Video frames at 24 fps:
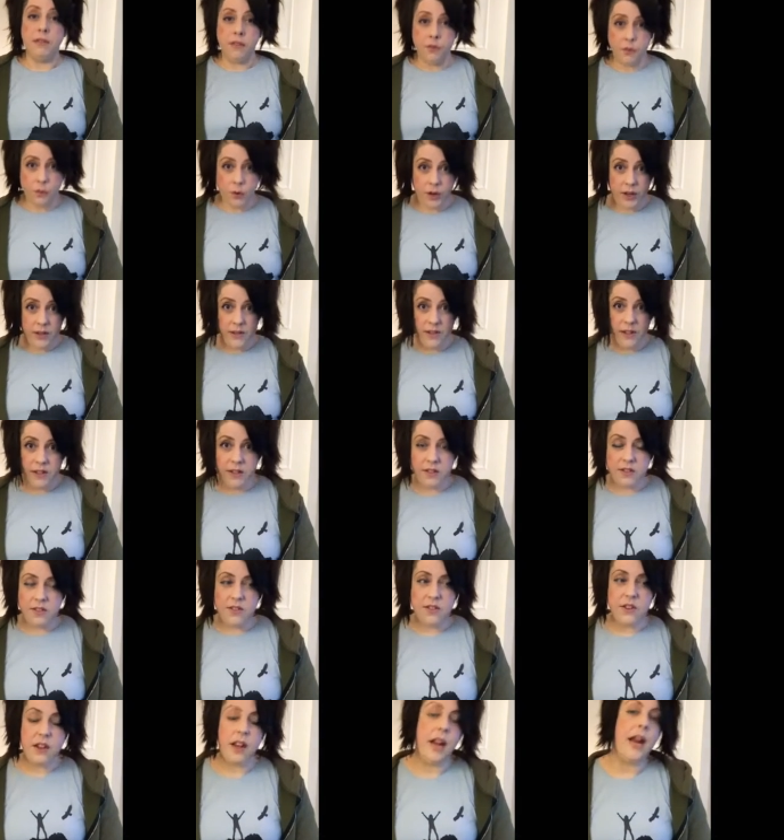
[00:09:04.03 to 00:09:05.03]

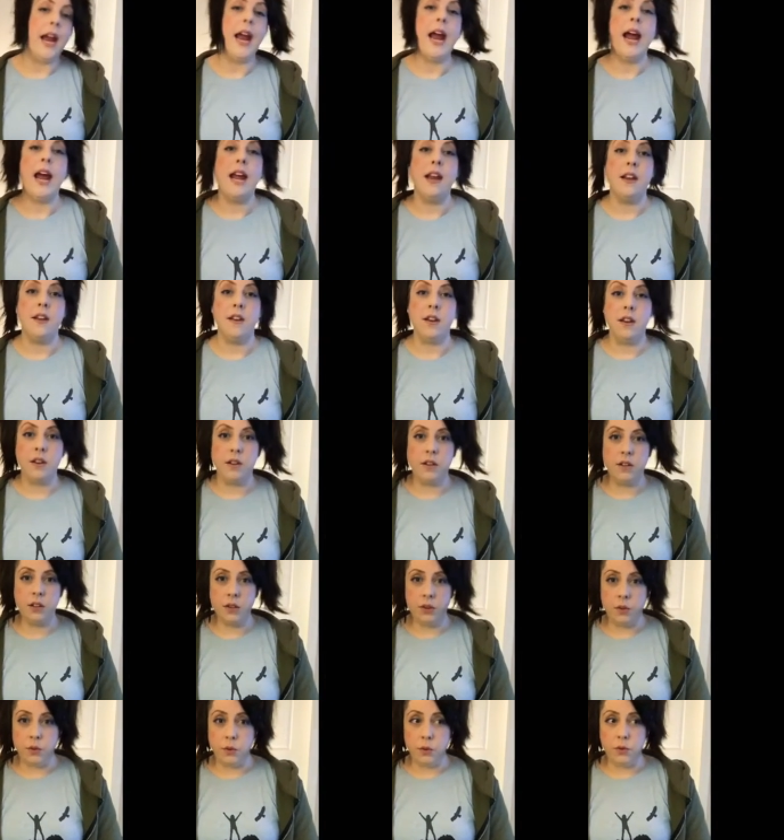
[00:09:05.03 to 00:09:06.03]
voices, and
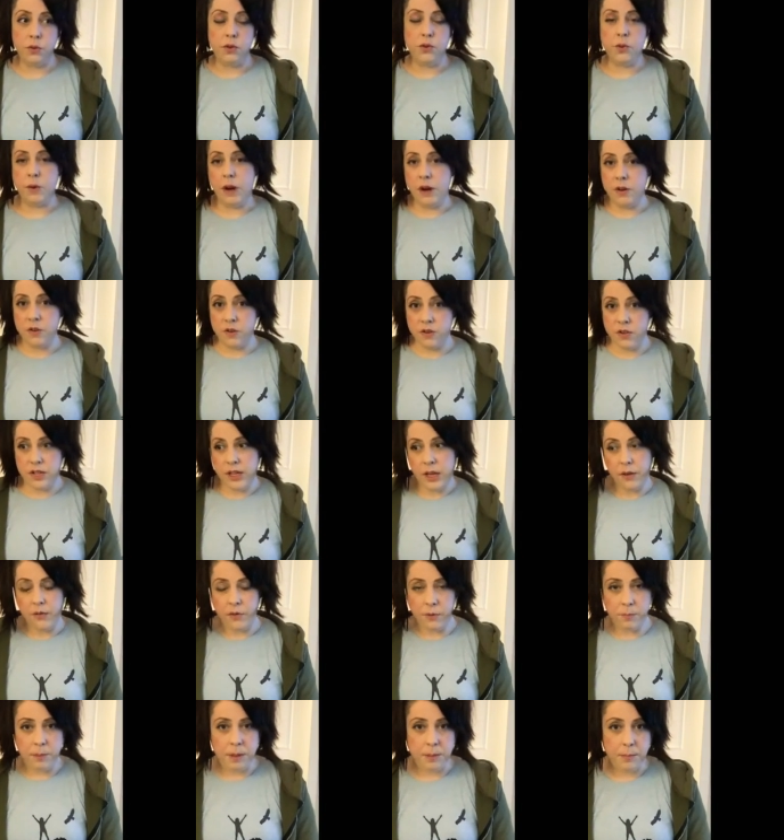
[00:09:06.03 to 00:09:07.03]
to surround yourself
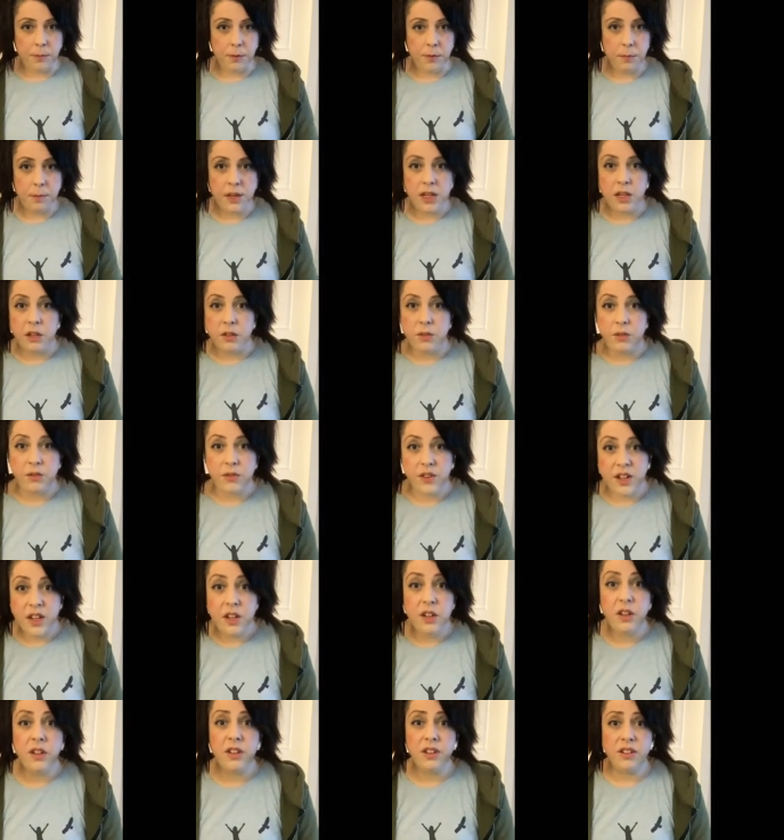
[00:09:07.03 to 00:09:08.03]
with people who make you
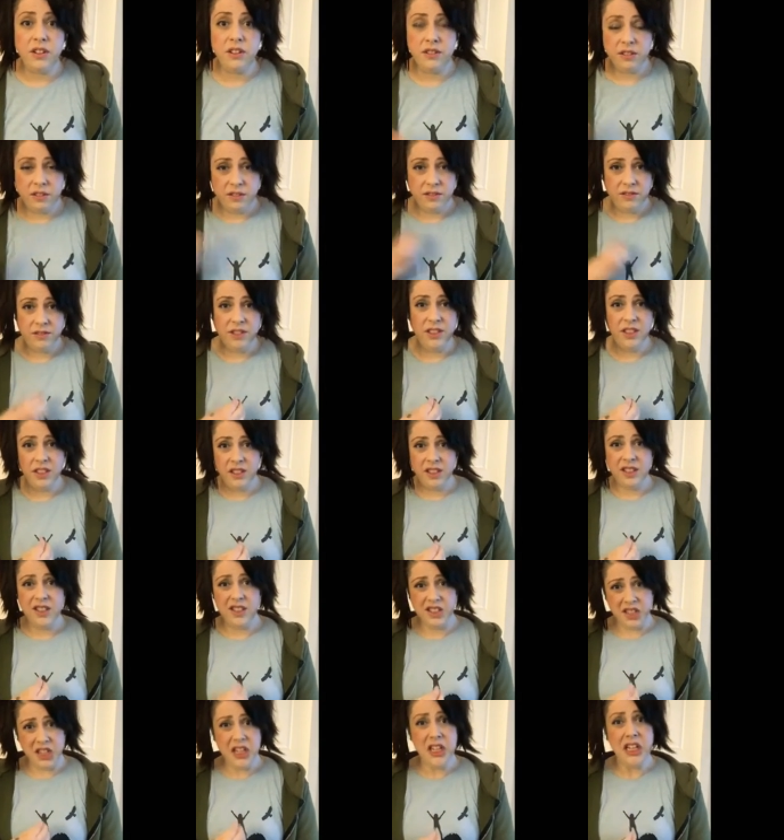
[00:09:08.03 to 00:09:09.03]
feel
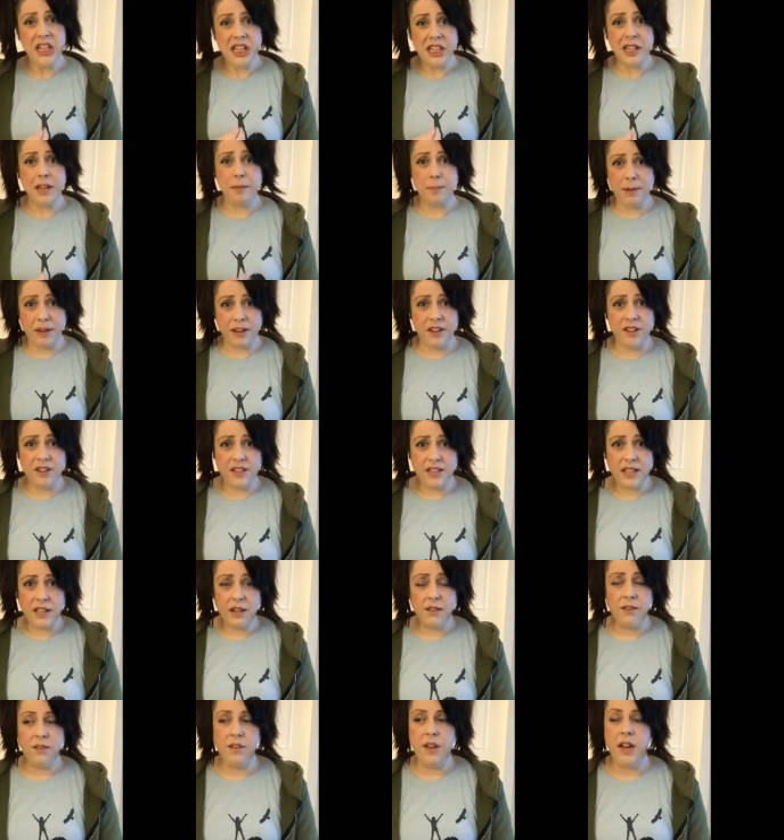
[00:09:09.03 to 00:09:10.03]
good about
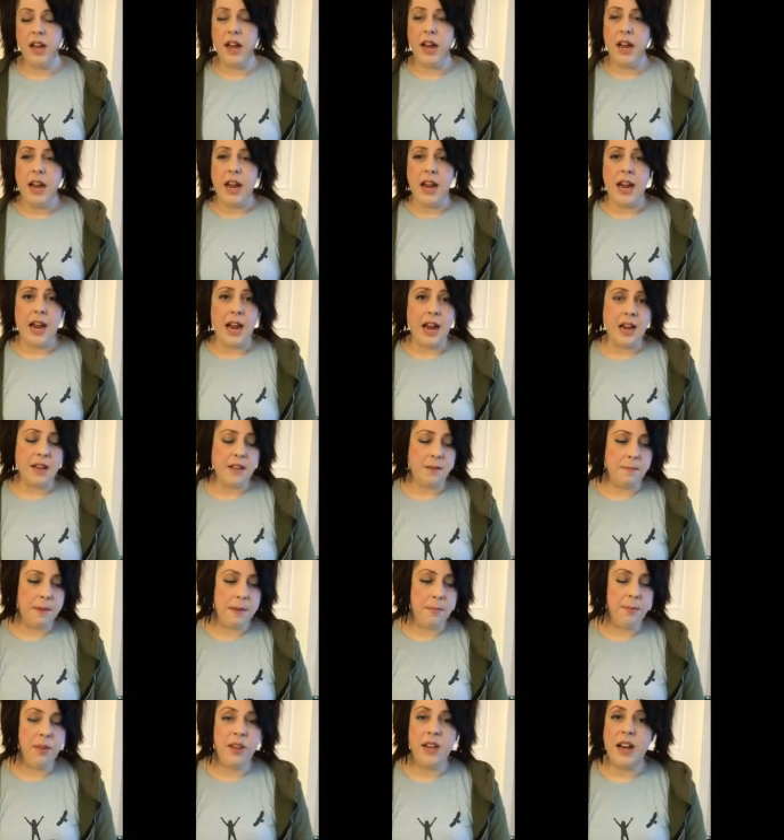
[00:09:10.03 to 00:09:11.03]
yourself. And the
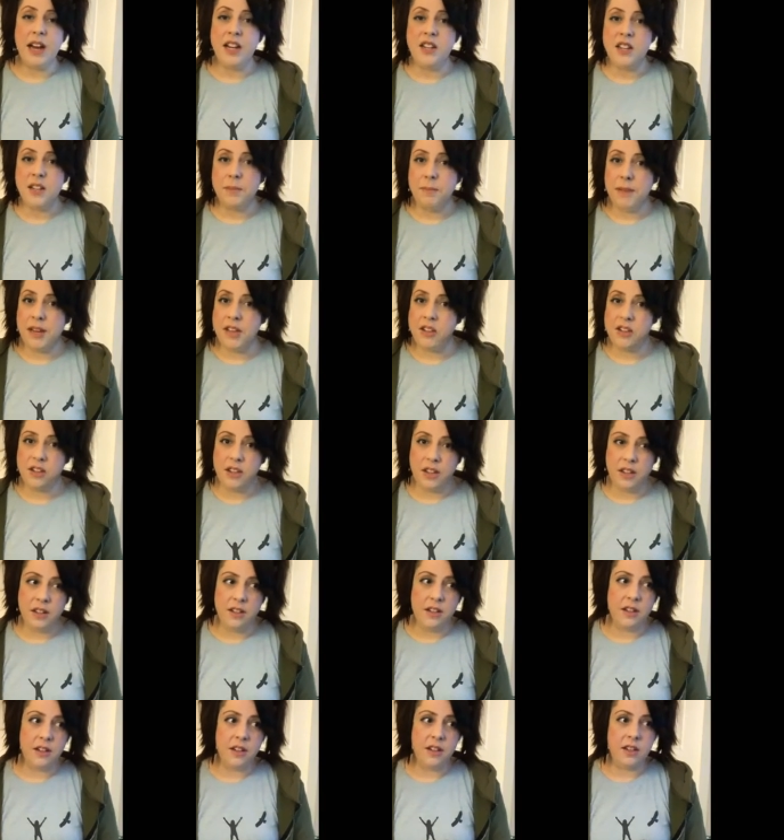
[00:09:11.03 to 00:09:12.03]
people that I just
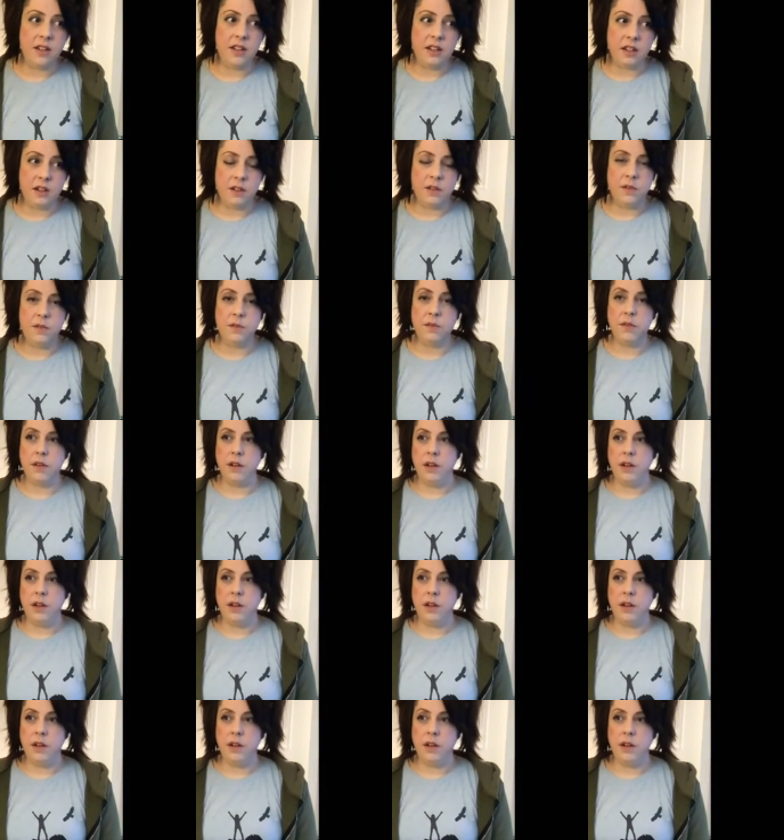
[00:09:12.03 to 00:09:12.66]
mentioned, you know,